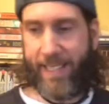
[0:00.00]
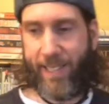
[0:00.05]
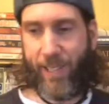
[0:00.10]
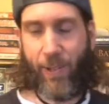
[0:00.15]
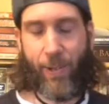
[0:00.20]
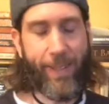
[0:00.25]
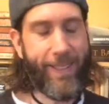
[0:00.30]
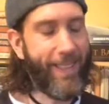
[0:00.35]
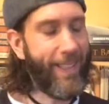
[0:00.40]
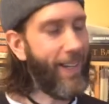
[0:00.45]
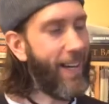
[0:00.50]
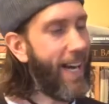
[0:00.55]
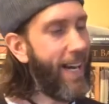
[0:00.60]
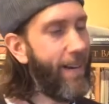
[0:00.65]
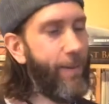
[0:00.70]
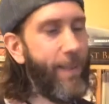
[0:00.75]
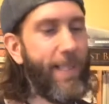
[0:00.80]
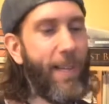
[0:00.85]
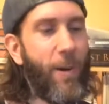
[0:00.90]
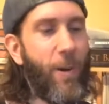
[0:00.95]
So I
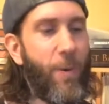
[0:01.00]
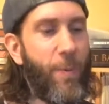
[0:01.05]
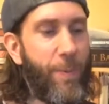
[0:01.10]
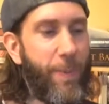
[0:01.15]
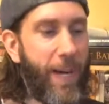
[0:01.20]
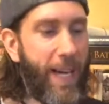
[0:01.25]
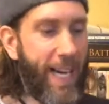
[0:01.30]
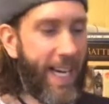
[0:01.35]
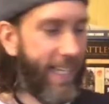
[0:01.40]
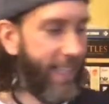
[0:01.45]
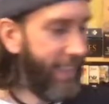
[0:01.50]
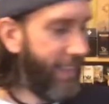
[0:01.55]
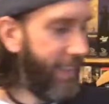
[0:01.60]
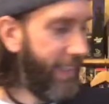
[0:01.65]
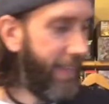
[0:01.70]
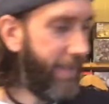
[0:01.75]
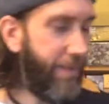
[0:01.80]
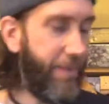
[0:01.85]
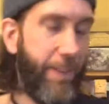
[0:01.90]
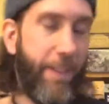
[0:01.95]
was home by
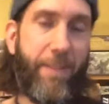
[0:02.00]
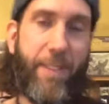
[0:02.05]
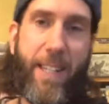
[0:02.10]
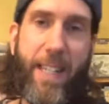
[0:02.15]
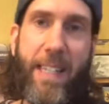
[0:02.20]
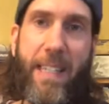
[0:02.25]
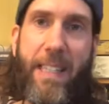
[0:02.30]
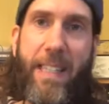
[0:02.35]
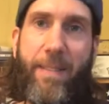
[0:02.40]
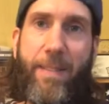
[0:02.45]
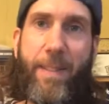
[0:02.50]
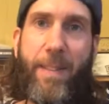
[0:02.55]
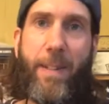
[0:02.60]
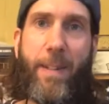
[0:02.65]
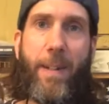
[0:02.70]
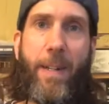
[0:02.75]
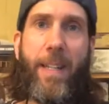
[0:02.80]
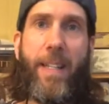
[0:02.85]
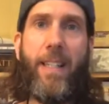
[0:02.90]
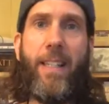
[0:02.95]
11:15,
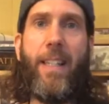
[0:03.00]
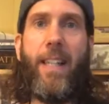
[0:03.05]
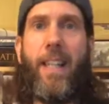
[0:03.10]
11:30,